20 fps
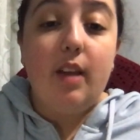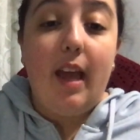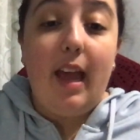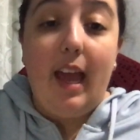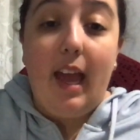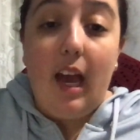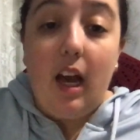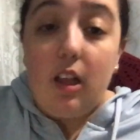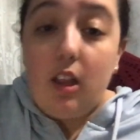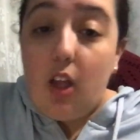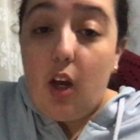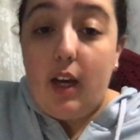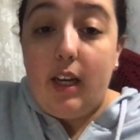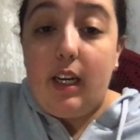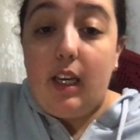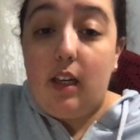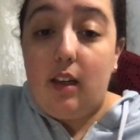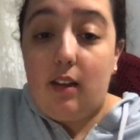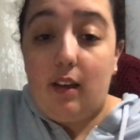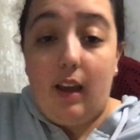
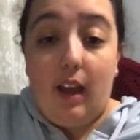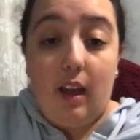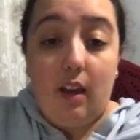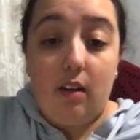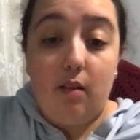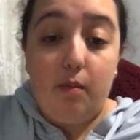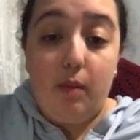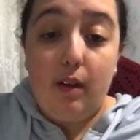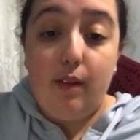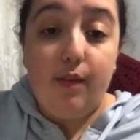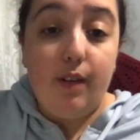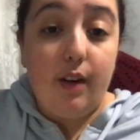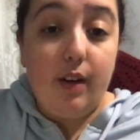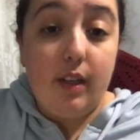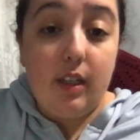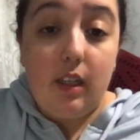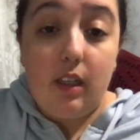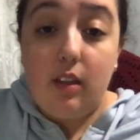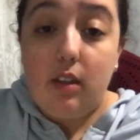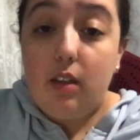Outlining can be very
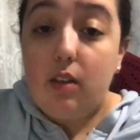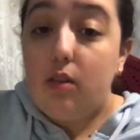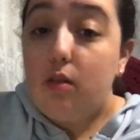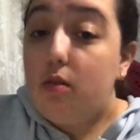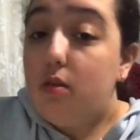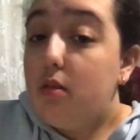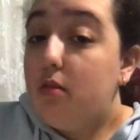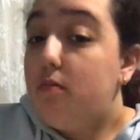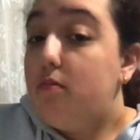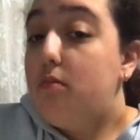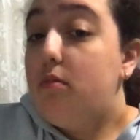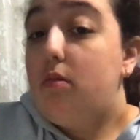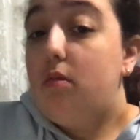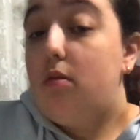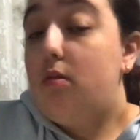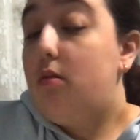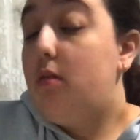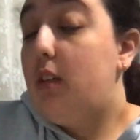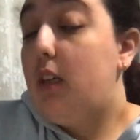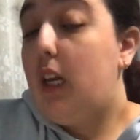detailed, or
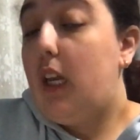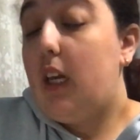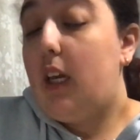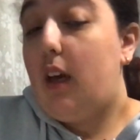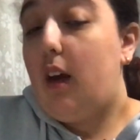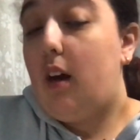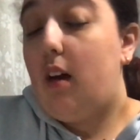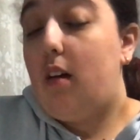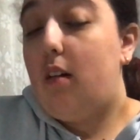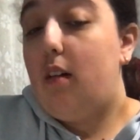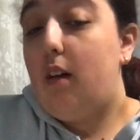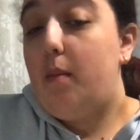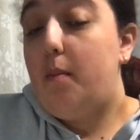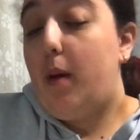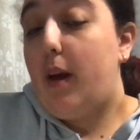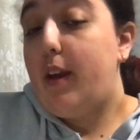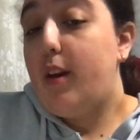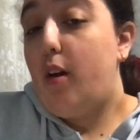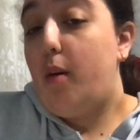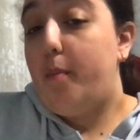it
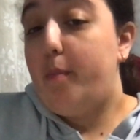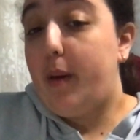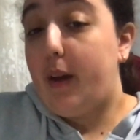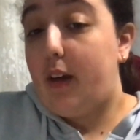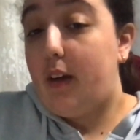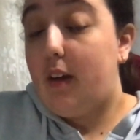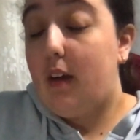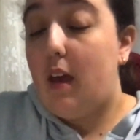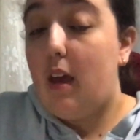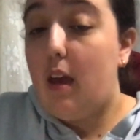may not be.